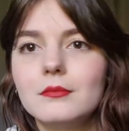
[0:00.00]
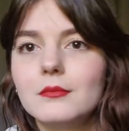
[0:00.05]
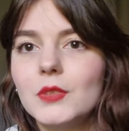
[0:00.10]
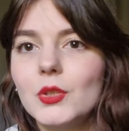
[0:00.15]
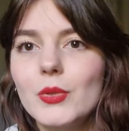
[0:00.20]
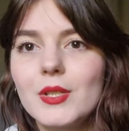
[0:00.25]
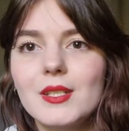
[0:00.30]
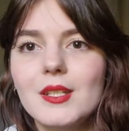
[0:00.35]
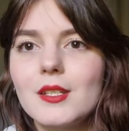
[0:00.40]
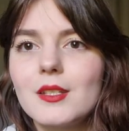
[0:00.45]

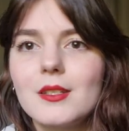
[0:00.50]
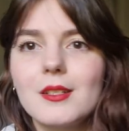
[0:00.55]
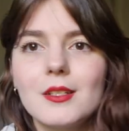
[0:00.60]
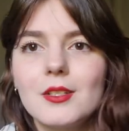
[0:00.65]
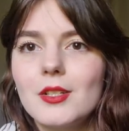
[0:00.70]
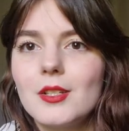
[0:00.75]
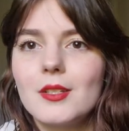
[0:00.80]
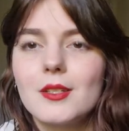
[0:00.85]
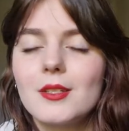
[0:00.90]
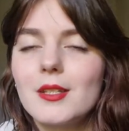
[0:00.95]
twisted
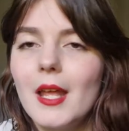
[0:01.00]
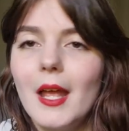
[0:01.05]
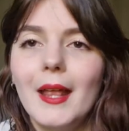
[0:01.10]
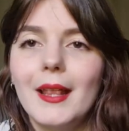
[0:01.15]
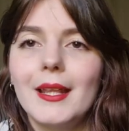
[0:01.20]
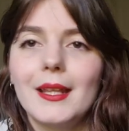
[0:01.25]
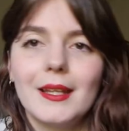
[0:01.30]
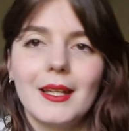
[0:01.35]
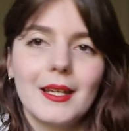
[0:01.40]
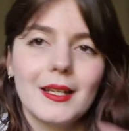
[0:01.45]
stitches,
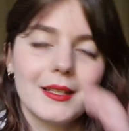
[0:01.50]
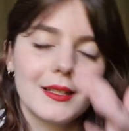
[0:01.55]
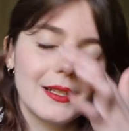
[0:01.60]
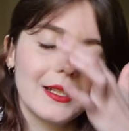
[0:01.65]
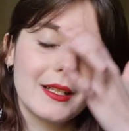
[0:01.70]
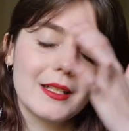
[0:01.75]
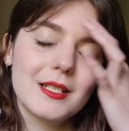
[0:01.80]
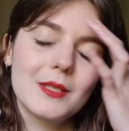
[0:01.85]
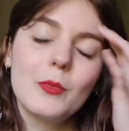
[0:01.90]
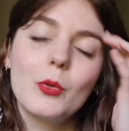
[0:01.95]
anything,
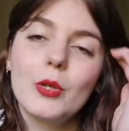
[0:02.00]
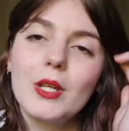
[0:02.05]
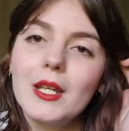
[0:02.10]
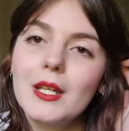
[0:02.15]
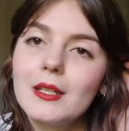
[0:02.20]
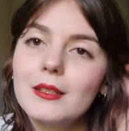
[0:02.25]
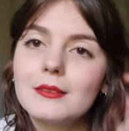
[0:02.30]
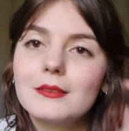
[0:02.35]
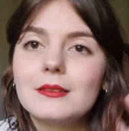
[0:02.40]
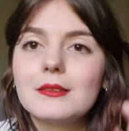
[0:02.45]
like
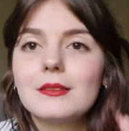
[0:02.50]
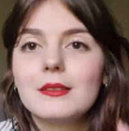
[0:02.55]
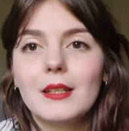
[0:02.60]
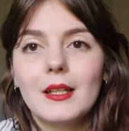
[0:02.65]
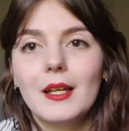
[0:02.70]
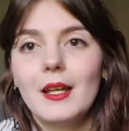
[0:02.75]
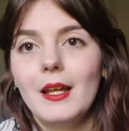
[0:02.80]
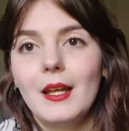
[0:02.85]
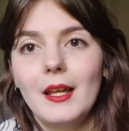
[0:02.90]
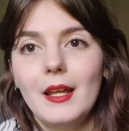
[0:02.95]
smoking,
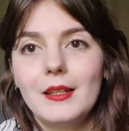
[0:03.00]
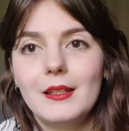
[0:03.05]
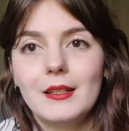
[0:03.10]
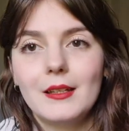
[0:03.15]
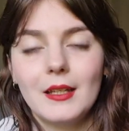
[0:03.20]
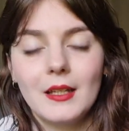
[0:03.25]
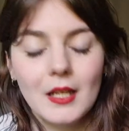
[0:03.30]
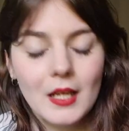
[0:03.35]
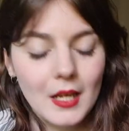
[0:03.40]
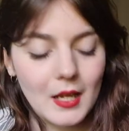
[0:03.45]

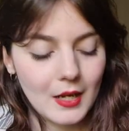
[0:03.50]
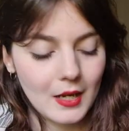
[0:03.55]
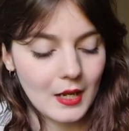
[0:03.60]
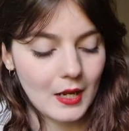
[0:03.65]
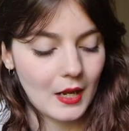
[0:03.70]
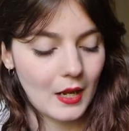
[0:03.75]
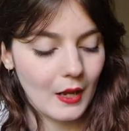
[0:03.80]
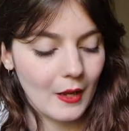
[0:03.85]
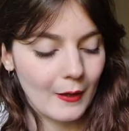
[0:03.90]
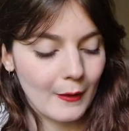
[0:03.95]
anything,
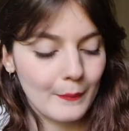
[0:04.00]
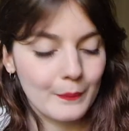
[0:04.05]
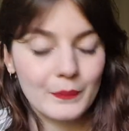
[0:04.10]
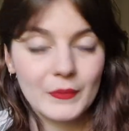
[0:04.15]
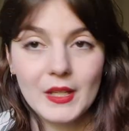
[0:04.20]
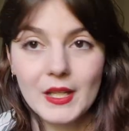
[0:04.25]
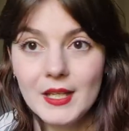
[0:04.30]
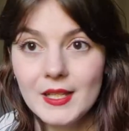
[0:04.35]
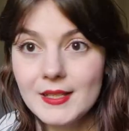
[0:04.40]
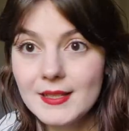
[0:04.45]

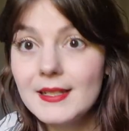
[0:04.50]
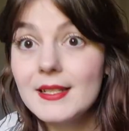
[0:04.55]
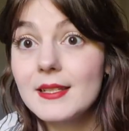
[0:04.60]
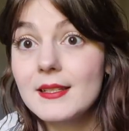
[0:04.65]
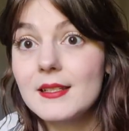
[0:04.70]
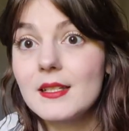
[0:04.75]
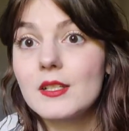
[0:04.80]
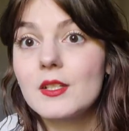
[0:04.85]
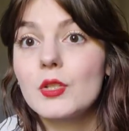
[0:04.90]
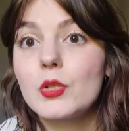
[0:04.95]
is
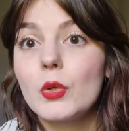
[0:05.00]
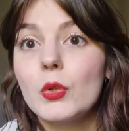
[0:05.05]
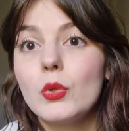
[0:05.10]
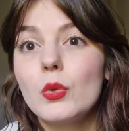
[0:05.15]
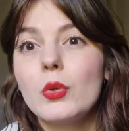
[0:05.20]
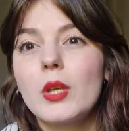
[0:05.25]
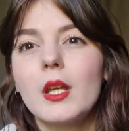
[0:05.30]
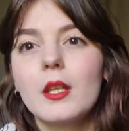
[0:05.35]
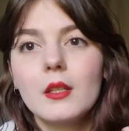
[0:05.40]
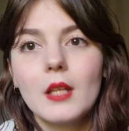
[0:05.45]
listed. So
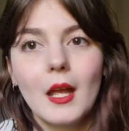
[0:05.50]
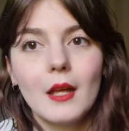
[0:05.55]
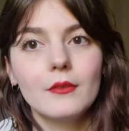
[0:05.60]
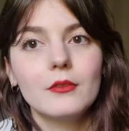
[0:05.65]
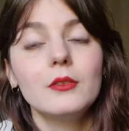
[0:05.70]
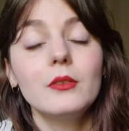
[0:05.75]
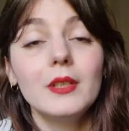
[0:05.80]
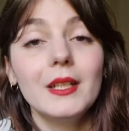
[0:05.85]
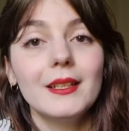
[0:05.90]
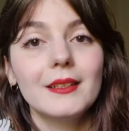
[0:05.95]
you can have
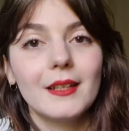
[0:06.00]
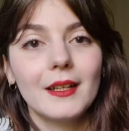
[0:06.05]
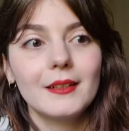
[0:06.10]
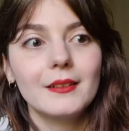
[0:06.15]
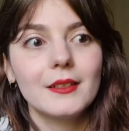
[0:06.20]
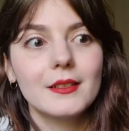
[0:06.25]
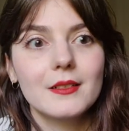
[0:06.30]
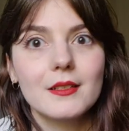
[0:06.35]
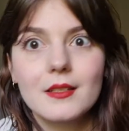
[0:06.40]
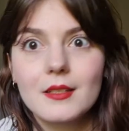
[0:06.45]
a look at
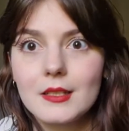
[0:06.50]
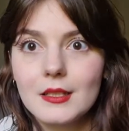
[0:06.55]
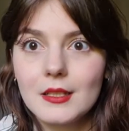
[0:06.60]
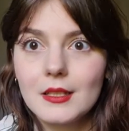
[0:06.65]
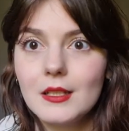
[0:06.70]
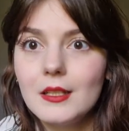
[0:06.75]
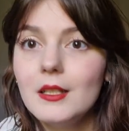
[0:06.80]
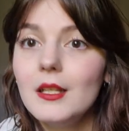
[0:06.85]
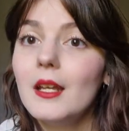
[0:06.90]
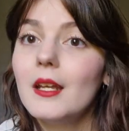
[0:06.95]
that and
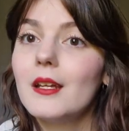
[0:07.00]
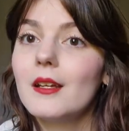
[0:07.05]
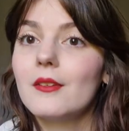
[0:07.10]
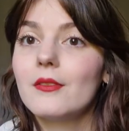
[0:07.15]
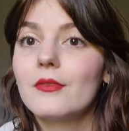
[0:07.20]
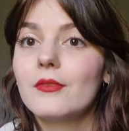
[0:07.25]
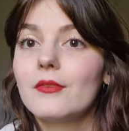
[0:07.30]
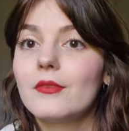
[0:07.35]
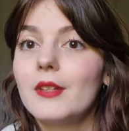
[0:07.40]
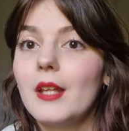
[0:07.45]
see
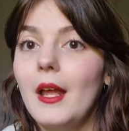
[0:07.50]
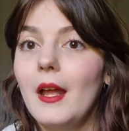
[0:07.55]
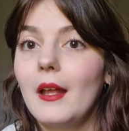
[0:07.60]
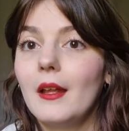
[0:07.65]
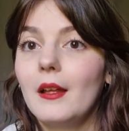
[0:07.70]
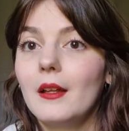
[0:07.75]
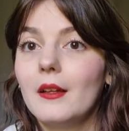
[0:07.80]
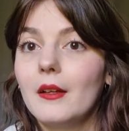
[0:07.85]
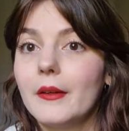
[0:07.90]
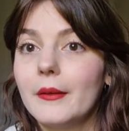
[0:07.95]
if
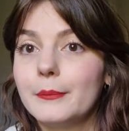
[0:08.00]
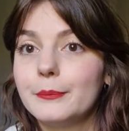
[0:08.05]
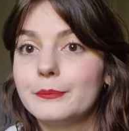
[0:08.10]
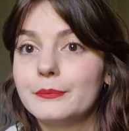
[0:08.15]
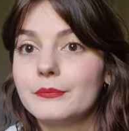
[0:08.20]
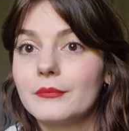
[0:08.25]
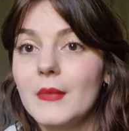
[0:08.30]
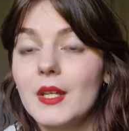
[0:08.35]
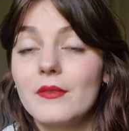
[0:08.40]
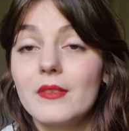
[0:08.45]
that
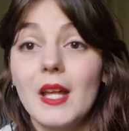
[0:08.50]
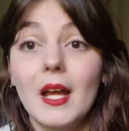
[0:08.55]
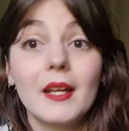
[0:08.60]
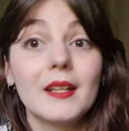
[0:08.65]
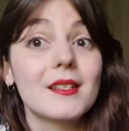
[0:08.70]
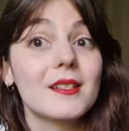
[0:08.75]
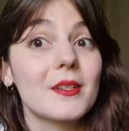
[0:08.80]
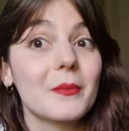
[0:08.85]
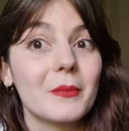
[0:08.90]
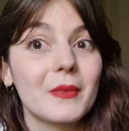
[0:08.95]

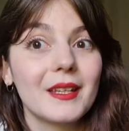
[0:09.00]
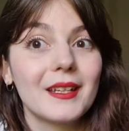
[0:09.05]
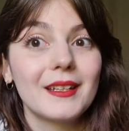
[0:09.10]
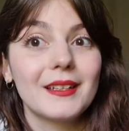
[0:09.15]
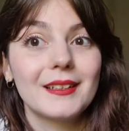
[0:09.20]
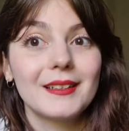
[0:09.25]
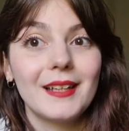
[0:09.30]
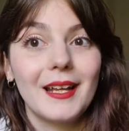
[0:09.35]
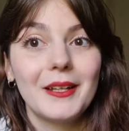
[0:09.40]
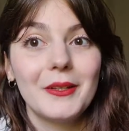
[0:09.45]
is
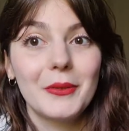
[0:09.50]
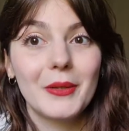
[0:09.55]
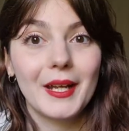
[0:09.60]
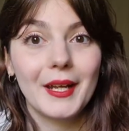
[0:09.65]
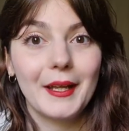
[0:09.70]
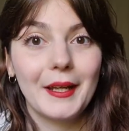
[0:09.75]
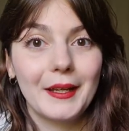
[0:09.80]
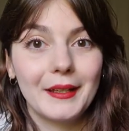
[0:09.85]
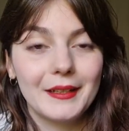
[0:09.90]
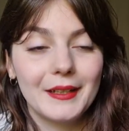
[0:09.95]
something that you
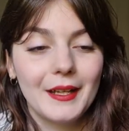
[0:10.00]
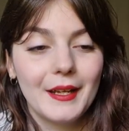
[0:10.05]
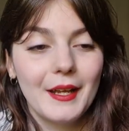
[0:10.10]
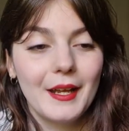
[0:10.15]
can